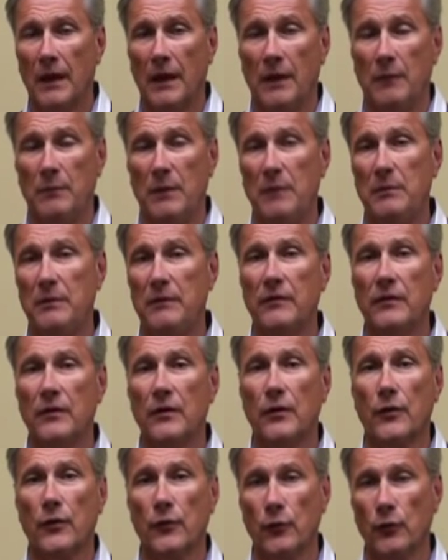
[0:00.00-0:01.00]
and maybe even a
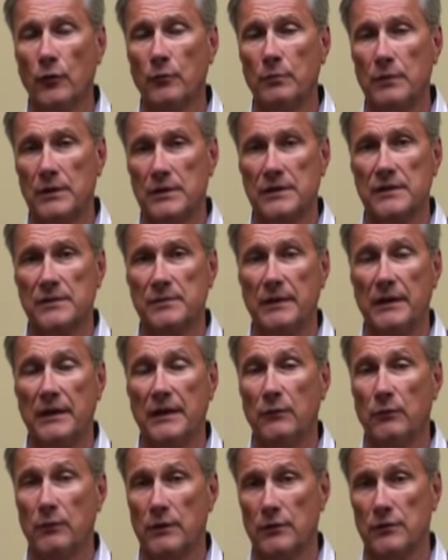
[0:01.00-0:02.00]
3rd business
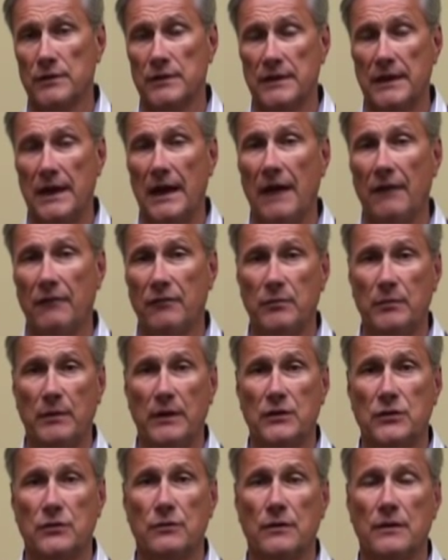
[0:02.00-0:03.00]
meeting with your staff to
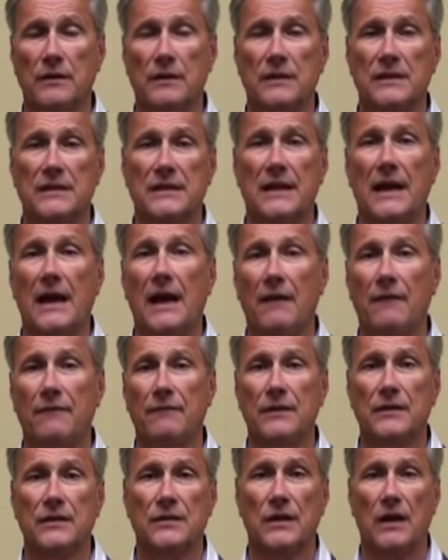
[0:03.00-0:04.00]
make sure that the
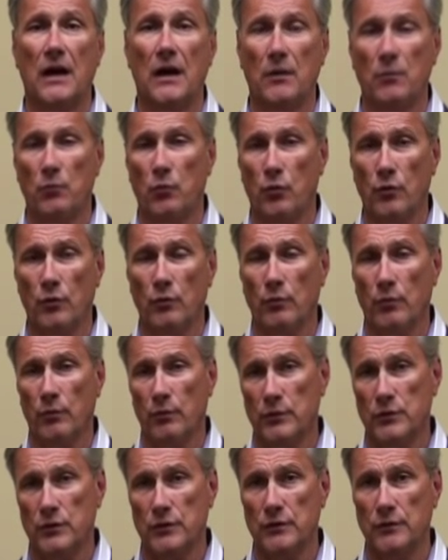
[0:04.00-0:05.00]
staff is on board with
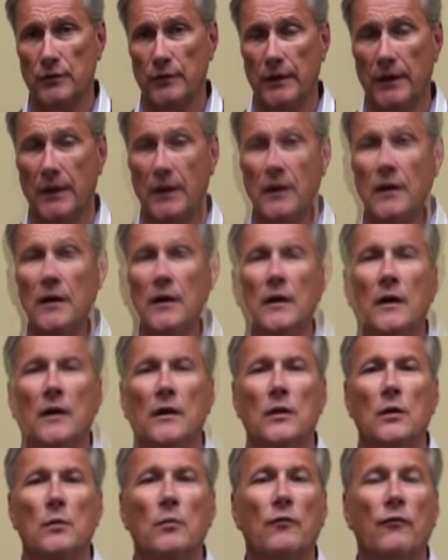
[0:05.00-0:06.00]
what you're doing.
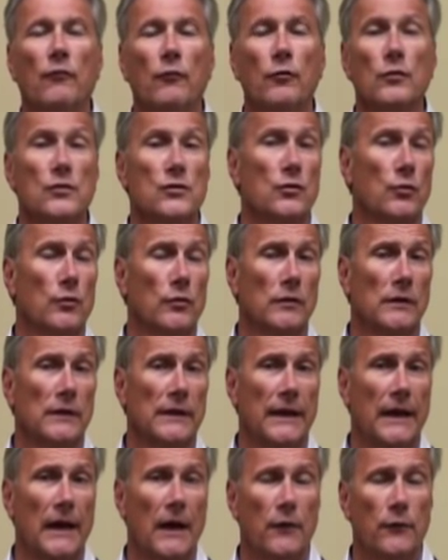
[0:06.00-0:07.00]
Number 4 is quarterly
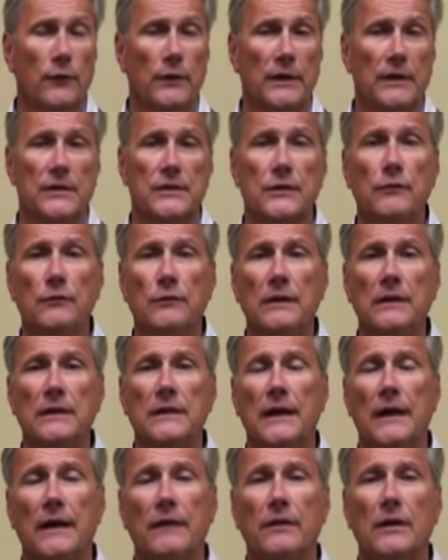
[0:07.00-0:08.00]
gatherings. You need
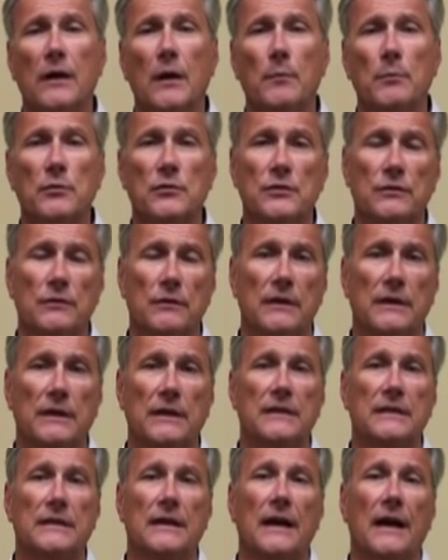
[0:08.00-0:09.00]
to have an
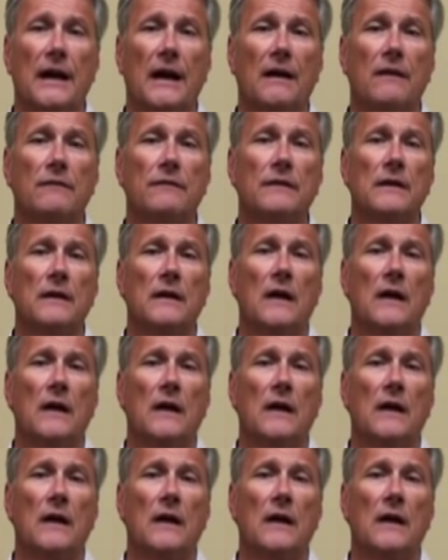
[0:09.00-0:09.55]
opportunity to have